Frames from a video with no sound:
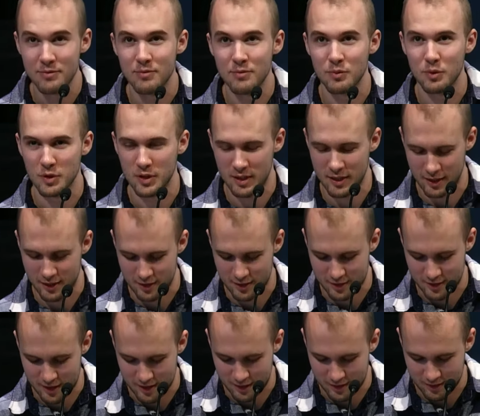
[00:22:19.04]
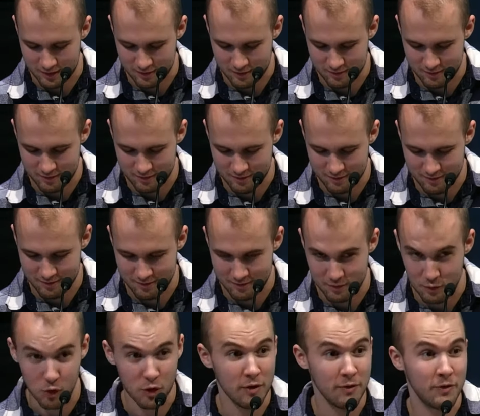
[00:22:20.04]
We'll see in a second.
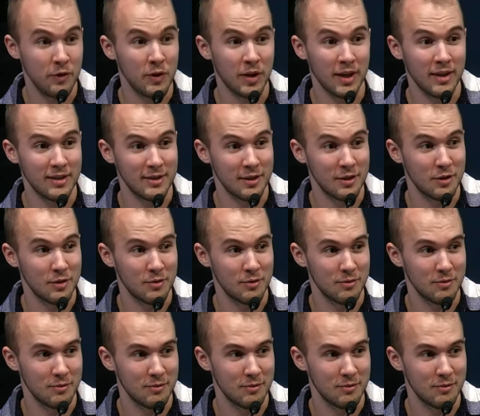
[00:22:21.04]
Or if you guys know,